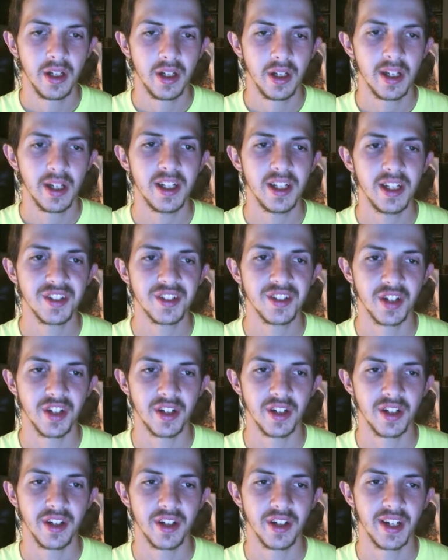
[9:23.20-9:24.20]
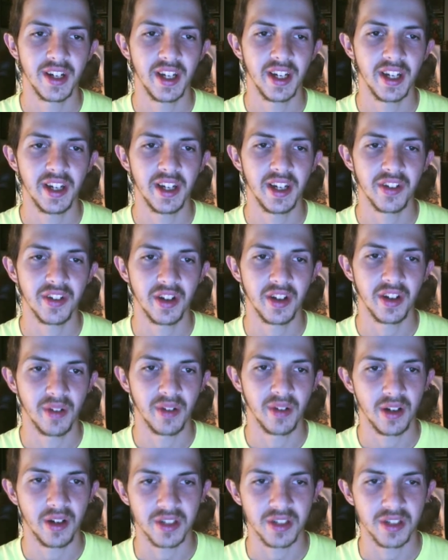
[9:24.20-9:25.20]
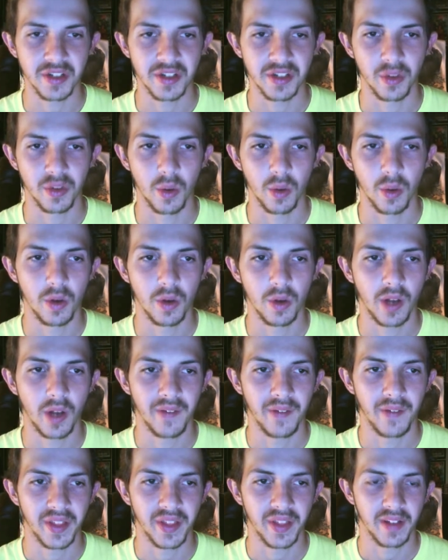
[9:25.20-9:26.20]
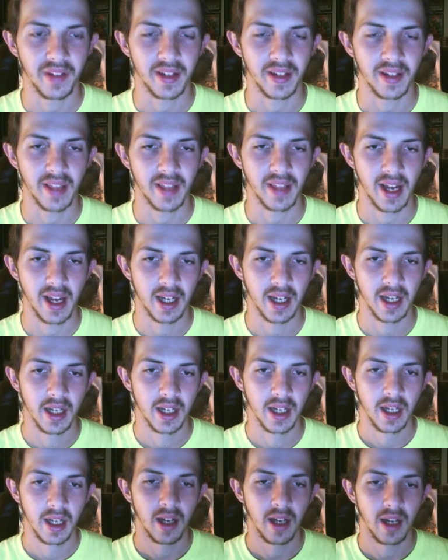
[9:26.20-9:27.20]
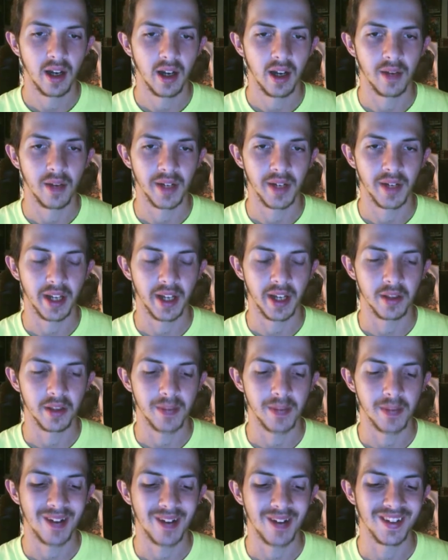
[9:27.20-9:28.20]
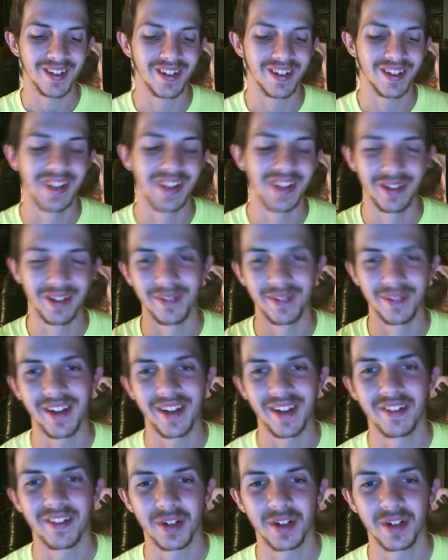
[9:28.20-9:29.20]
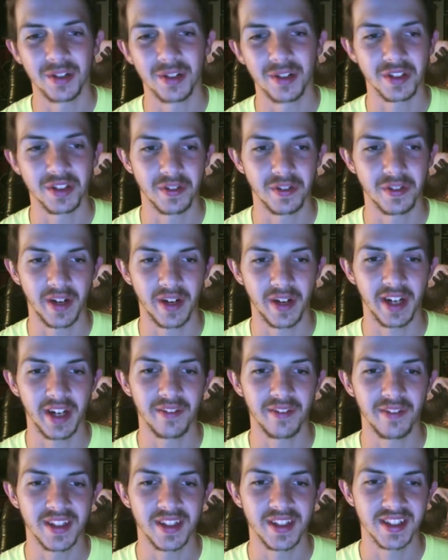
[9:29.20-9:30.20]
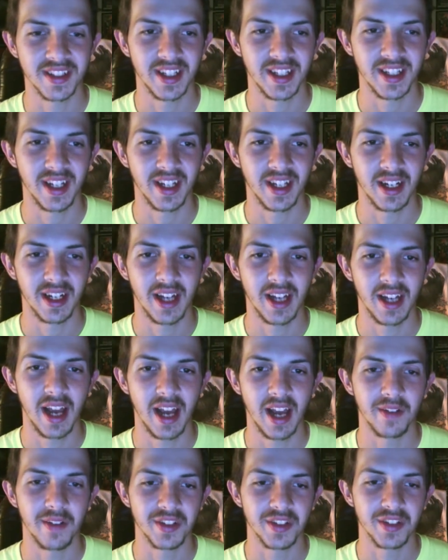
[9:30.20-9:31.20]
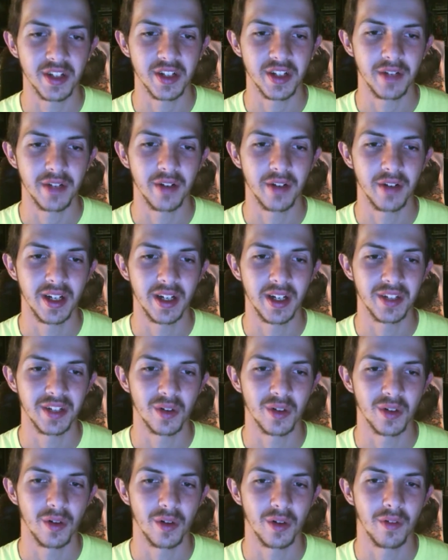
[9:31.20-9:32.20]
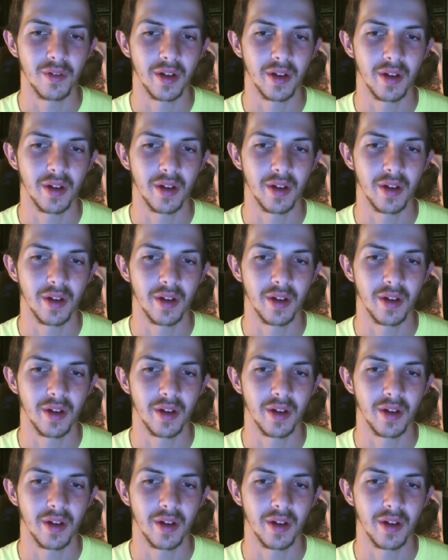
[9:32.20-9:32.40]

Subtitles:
And he's good, you know, you can tell he relishes the role and everything like that. And again, the Mountain from Game of Thrones is a very convincing adversary for any sort of,